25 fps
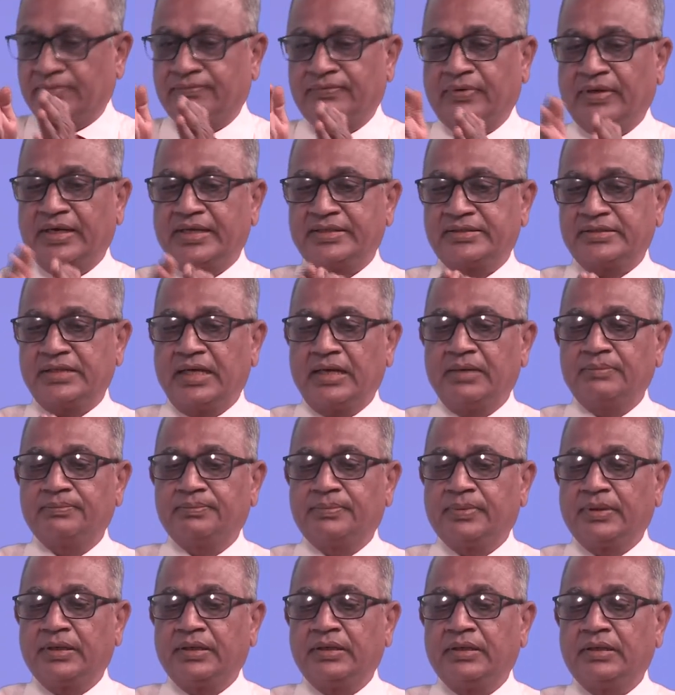For
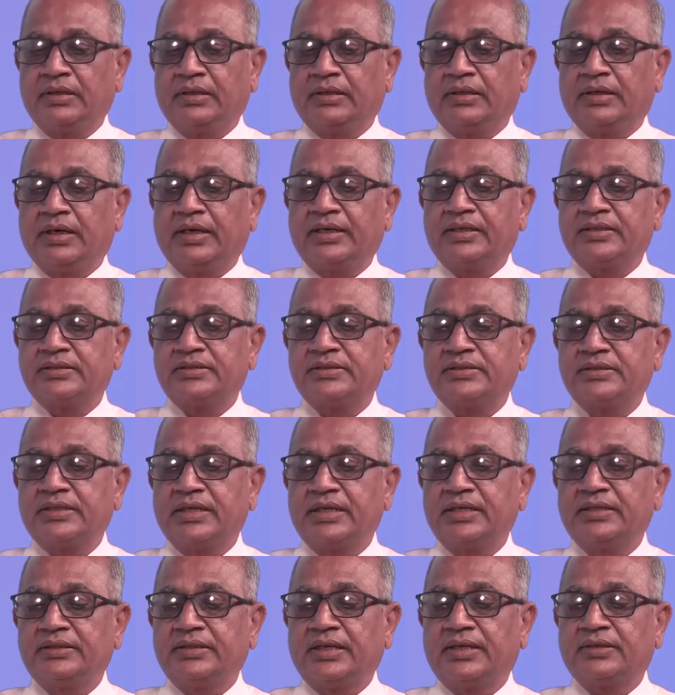example, let us
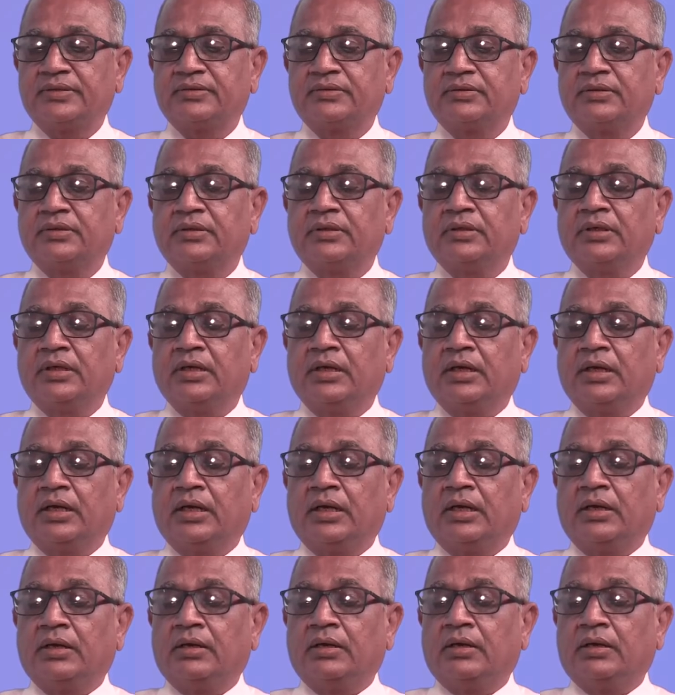say that
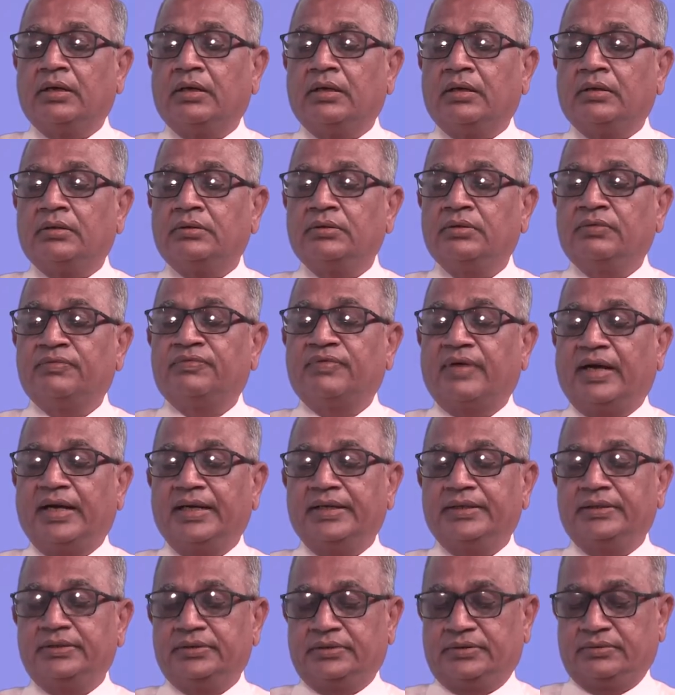you
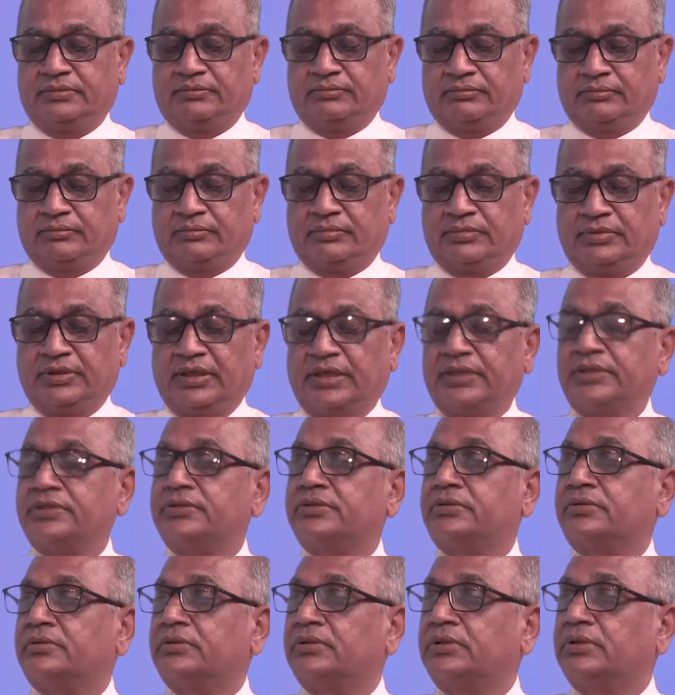find that
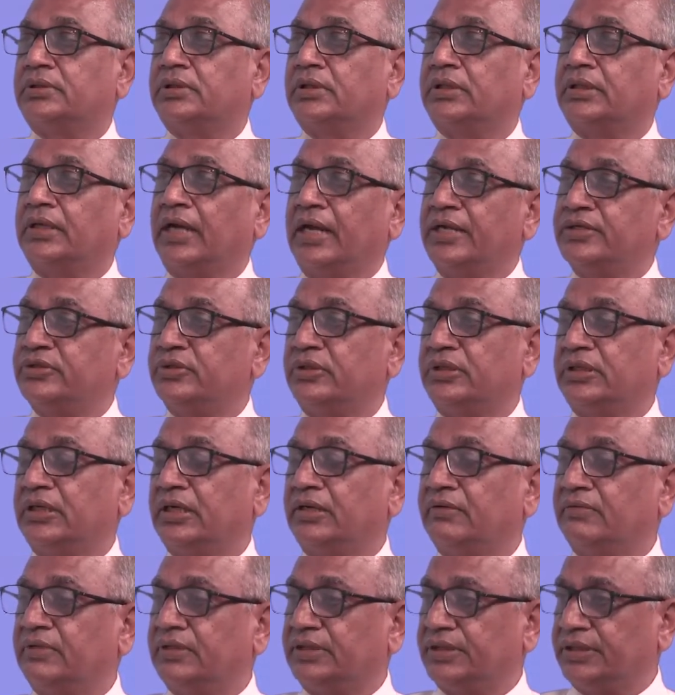the graduate
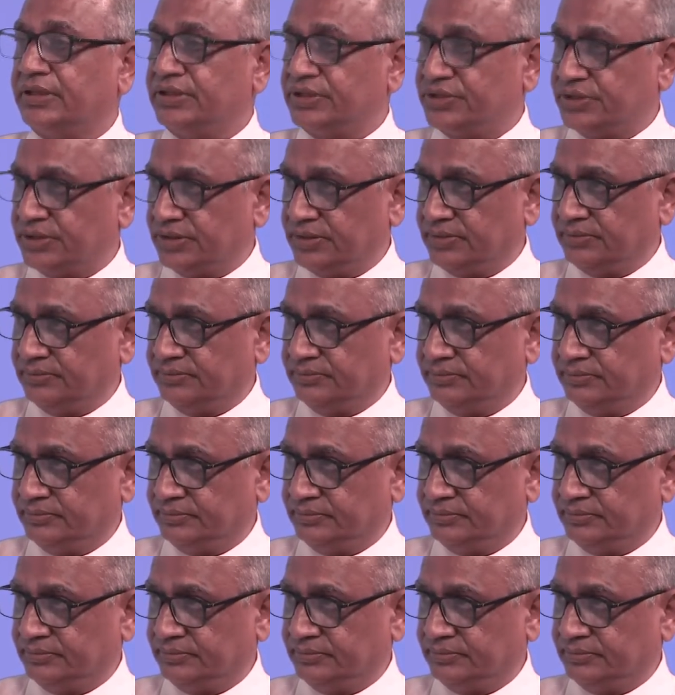level teaching